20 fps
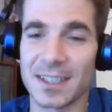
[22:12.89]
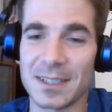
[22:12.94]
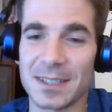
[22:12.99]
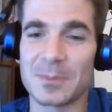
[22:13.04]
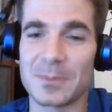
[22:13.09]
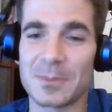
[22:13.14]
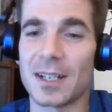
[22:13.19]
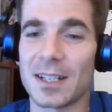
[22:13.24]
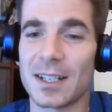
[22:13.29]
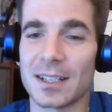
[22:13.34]

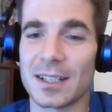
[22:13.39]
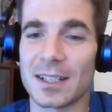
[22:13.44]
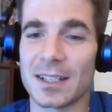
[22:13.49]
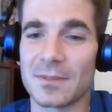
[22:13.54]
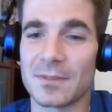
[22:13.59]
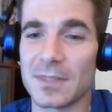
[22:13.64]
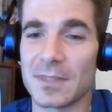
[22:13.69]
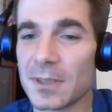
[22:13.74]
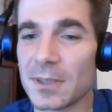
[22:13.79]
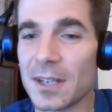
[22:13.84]
in Prague.
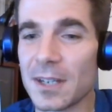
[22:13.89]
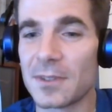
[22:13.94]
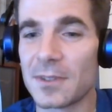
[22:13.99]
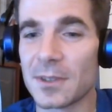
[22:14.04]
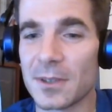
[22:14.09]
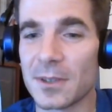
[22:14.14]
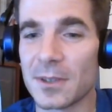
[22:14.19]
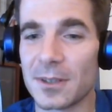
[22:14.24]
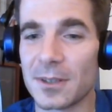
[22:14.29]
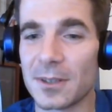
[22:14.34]
We don't have
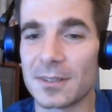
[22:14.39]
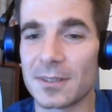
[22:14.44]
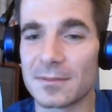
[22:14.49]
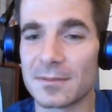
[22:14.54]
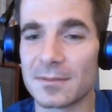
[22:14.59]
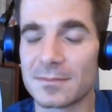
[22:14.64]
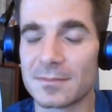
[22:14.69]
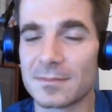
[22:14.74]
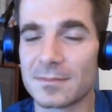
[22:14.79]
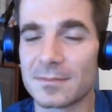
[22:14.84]
the core.
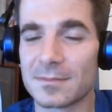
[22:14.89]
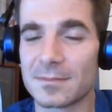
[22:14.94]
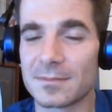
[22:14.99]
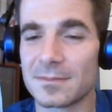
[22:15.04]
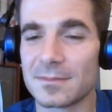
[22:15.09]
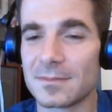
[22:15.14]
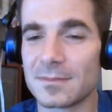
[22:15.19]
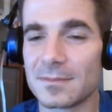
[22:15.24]
We